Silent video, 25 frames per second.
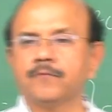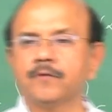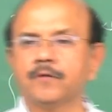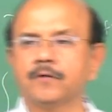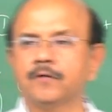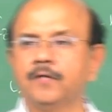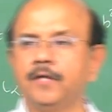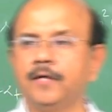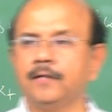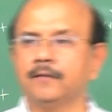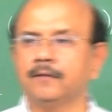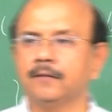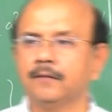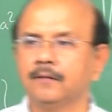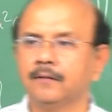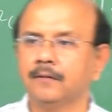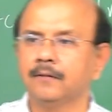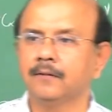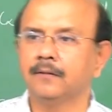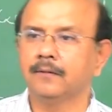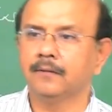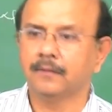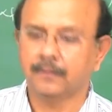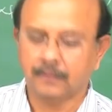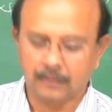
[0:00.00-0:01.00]
Clear?
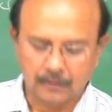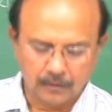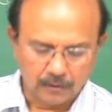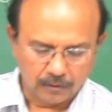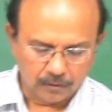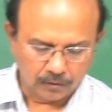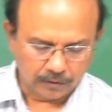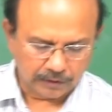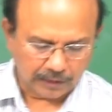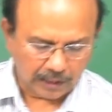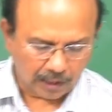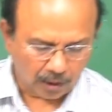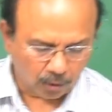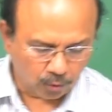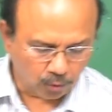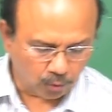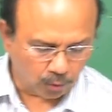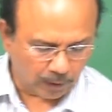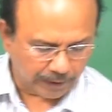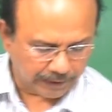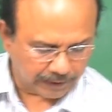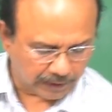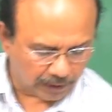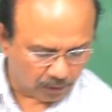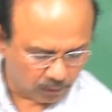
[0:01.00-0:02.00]
Okay, how do
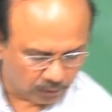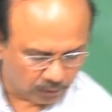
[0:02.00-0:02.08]
I now